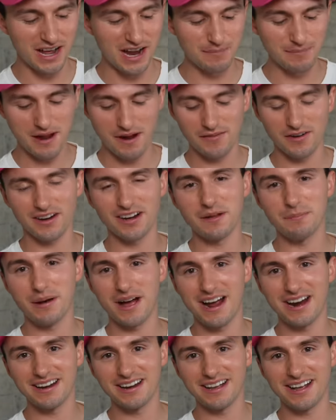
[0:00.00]
I'm never gonna
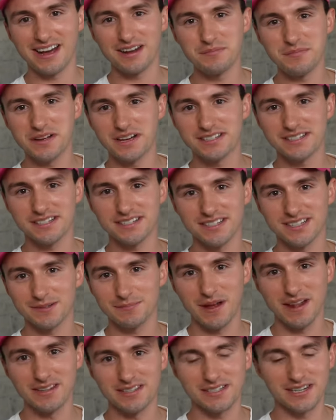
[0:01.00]
buy it again because it's
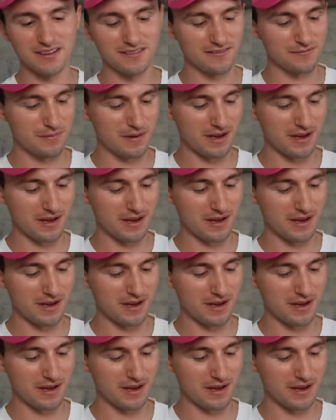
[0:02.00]
expensive,